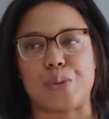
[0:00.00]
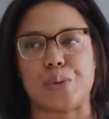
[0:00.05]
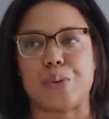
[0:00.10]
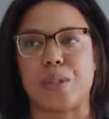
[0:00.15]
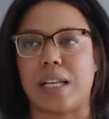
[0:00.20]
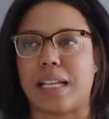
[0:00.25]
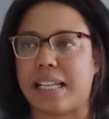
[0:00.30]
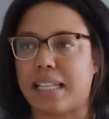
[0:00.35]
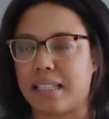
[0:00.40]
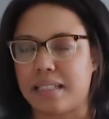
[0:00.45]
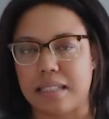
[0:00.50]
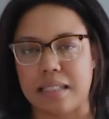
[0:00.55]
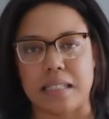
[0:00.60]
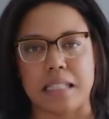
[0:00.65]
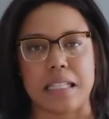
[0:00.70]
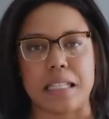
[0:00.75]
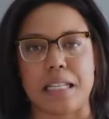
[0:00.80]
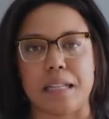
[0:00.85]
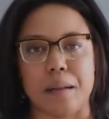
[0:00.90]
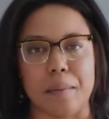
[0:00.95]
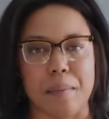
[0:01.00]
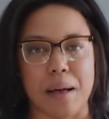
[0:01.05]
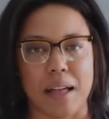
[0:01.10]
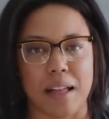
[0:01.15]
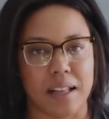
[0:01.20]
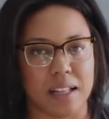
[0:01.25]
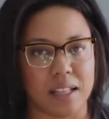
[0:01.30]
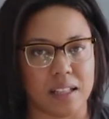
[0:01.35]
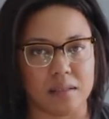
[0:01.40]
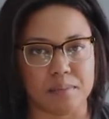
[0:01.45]
who like see
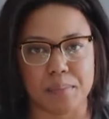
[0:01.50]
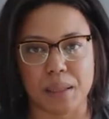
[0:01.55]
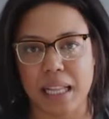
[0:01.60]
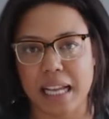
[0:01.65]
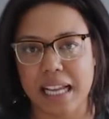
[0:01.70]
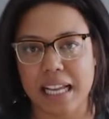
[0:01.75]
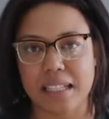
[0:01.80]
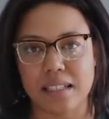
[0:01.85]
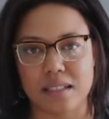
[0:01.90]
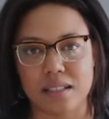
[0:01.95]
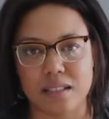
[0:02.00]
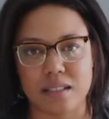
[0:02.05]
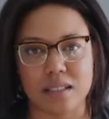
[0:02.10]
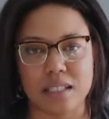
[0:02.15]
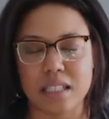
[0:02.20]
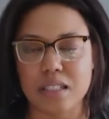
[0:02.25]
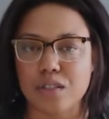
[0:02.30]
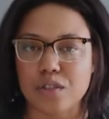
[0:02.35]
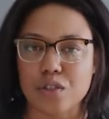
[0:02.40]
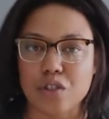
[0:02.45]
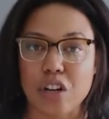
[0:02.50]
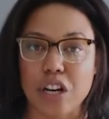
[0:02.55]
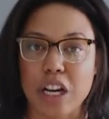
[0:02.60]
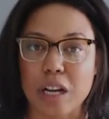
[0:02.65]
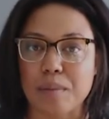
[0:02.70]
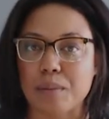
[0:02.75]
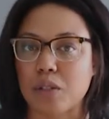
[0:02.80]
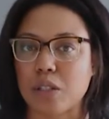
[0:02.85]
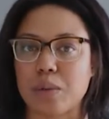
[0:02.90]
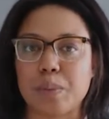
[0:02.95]
my plants on
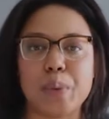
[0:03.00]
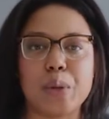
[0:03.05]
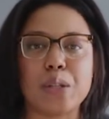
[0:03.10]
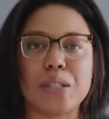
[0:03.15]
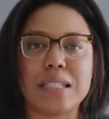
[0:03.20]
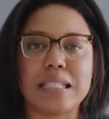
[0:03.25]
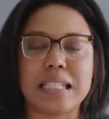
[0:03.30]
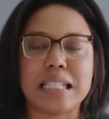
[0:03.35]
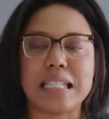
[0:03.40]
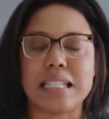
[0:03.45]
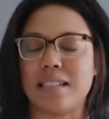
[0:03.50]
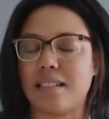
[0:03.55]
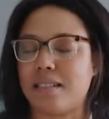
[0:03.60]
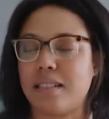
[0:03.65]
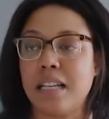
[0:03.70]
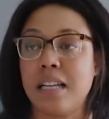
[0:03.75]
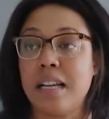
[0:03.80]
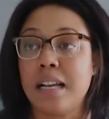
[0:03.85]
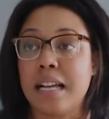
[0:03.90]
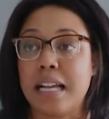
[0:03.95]
Instagram or in person and